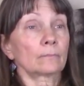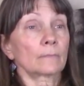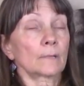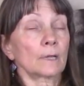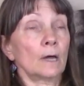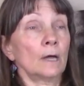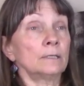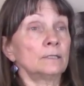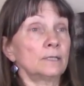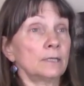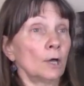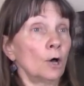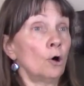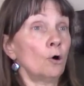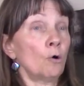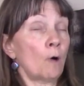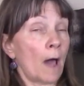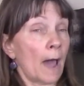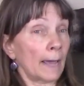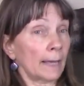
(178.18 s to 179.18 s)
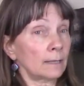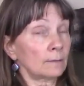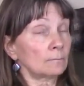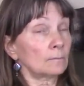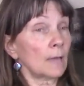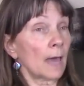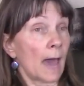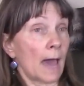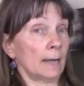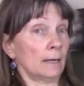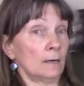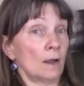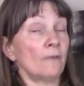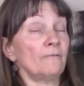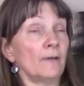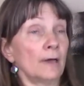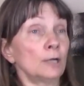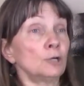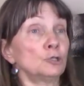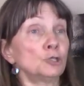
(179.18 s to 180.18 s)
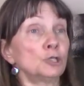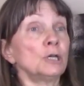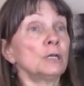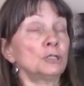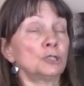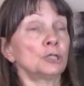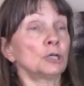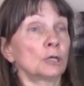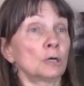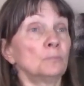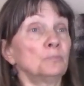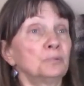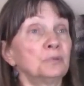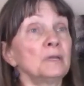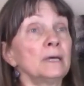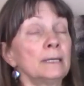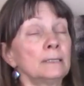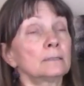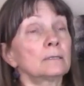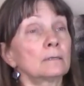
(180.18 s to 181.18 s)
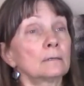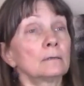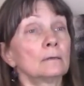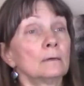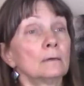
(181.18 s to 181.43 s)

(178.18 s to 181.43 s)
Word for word: until I had enough energy to complete